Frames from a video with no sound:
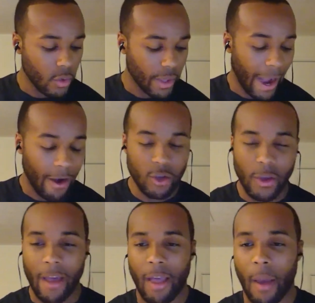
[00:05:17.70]
like, how
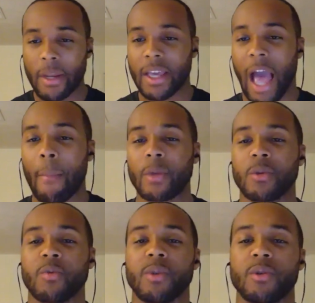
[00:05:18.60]
many comments would
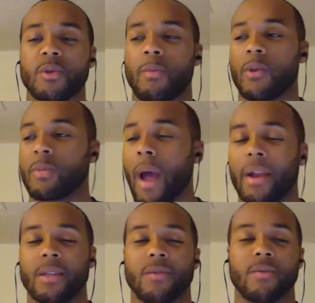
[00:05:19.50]
you be
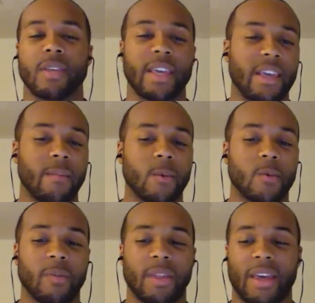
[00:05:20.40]
responding to? DMs, would
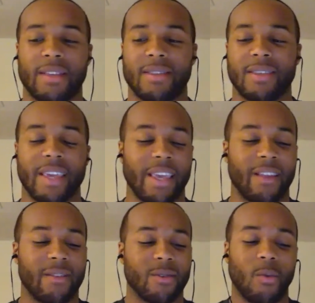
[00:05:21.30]
it be like
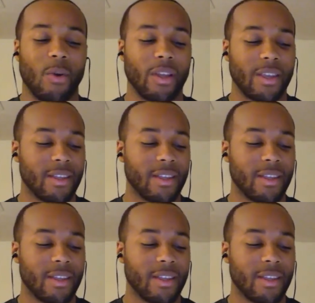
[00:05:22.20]
10, 20?